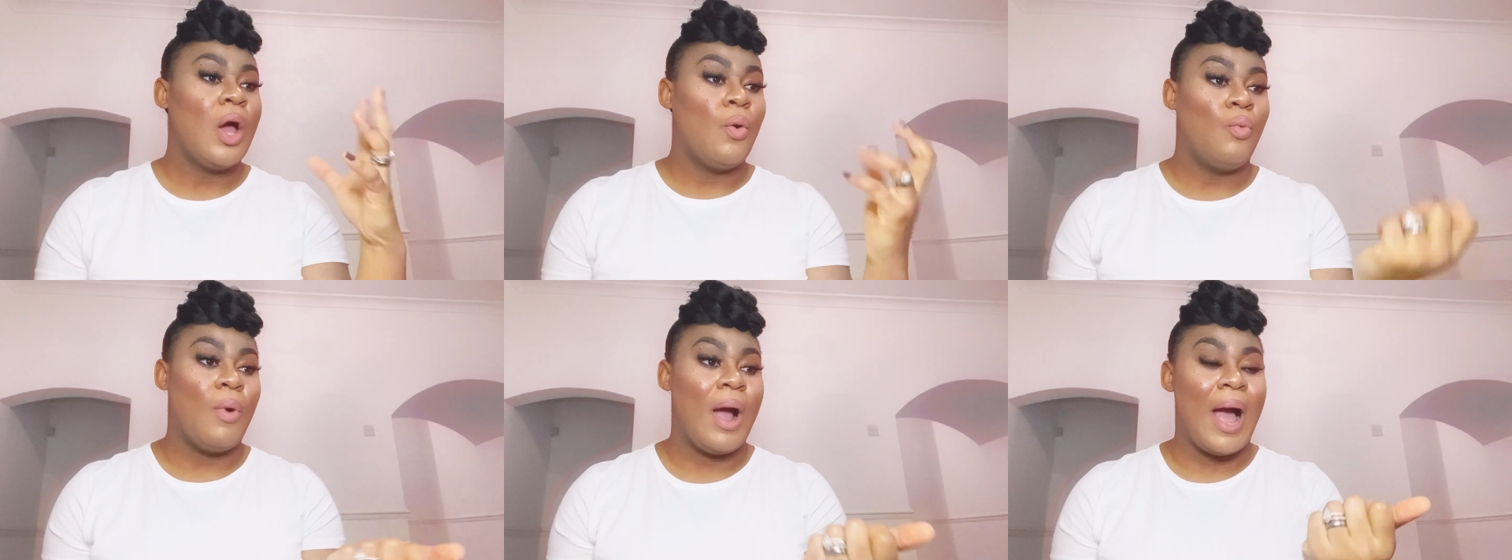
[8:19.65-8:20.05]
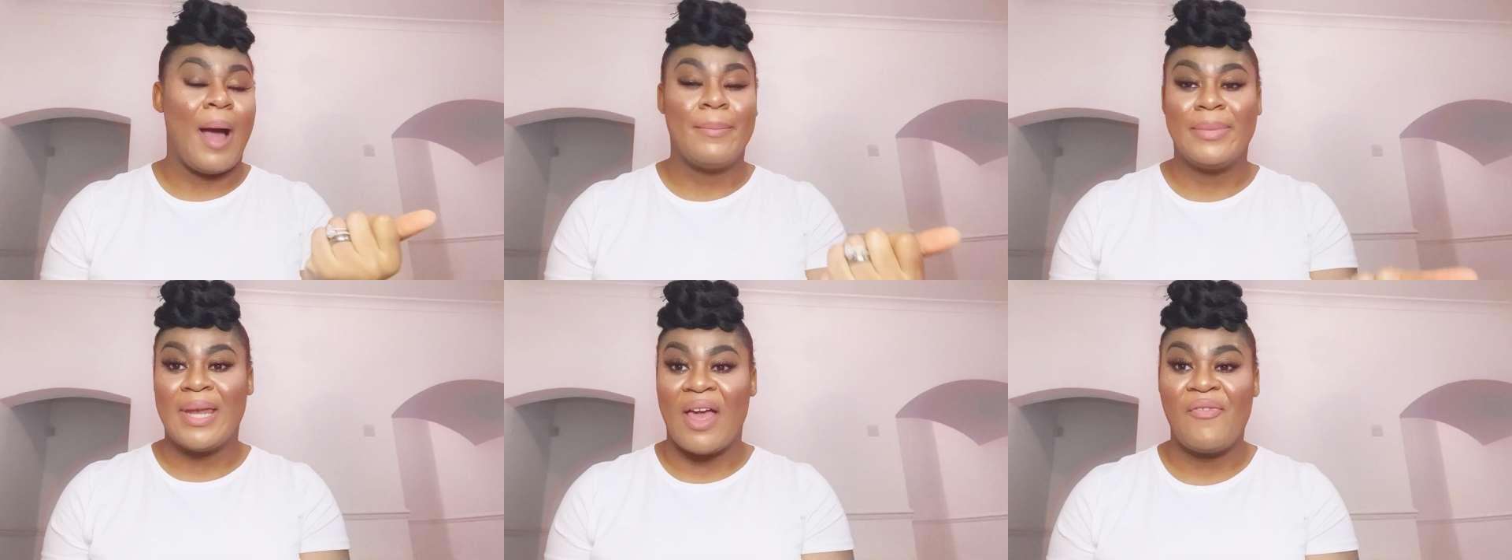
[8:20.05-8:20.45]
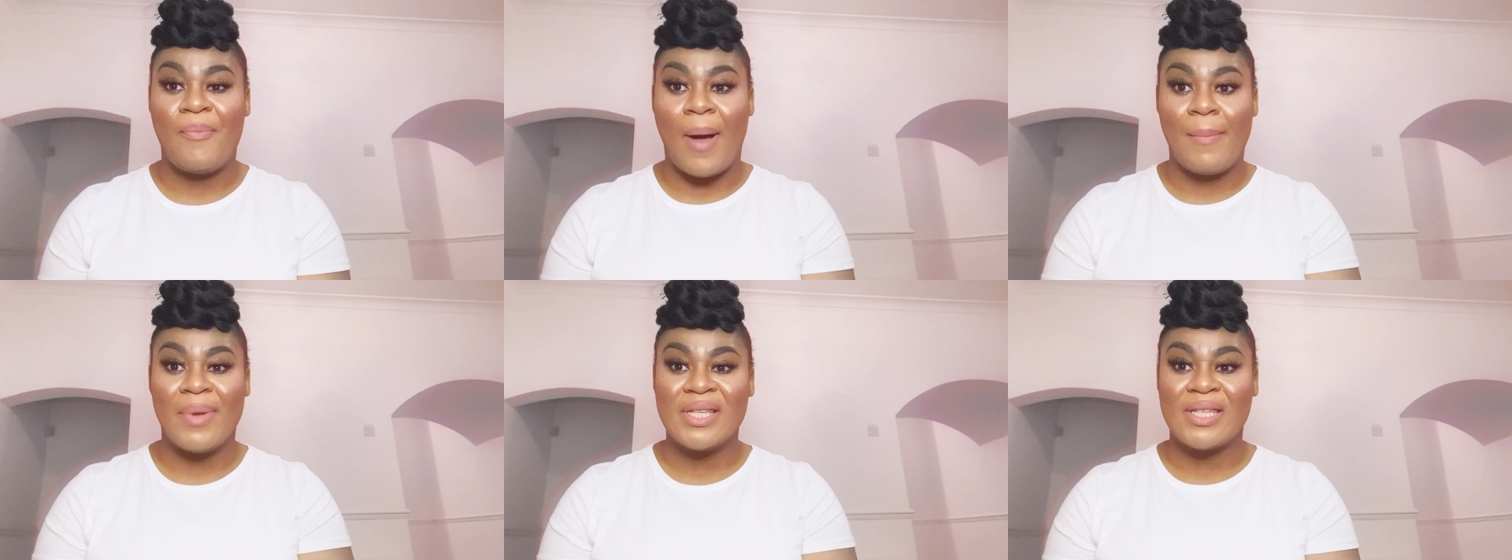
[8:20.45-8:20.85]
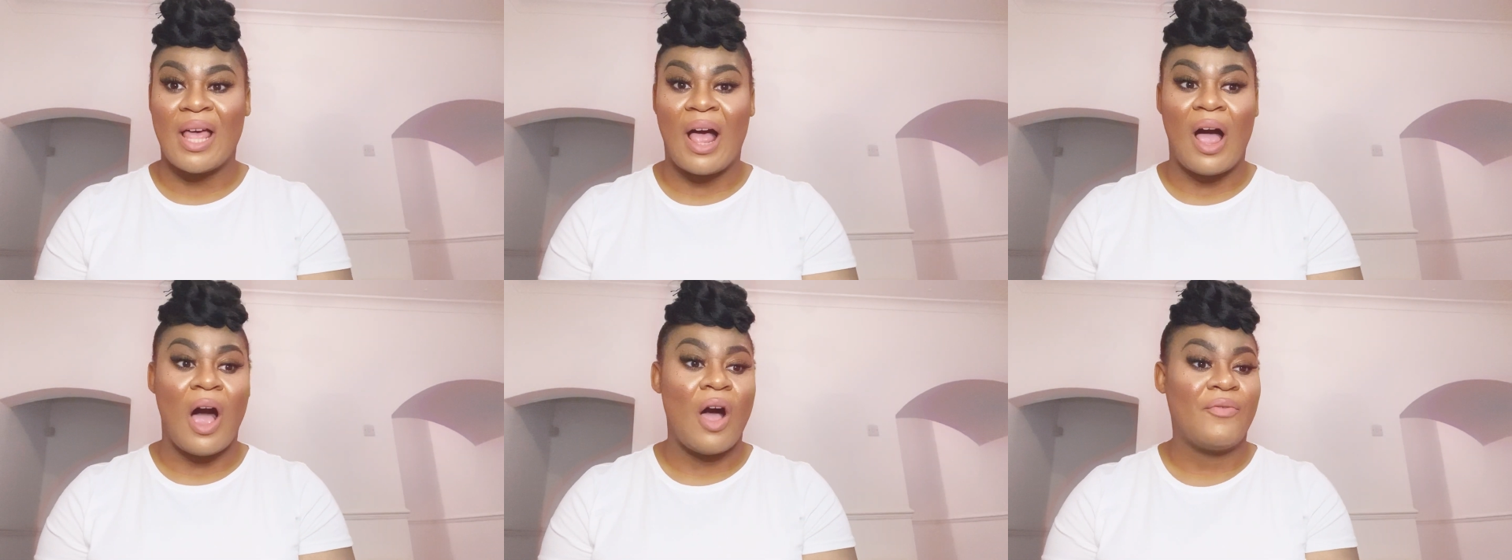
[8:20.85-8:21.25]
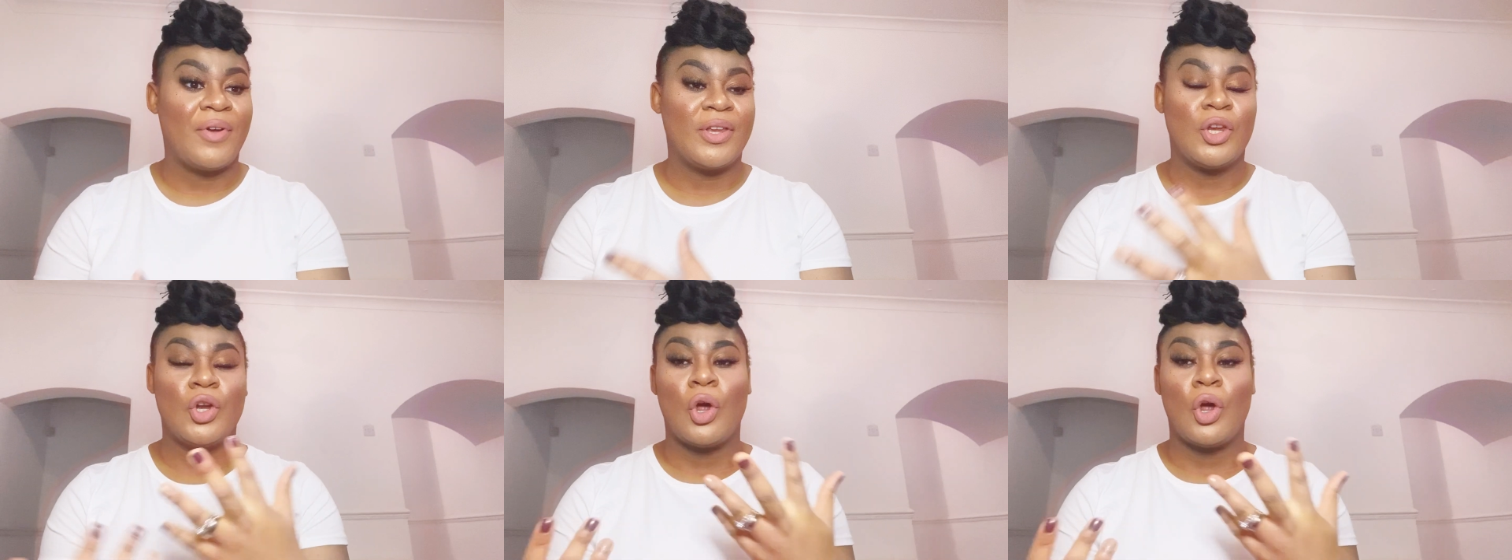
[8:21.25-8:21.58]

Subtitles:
where I'm left by myself, and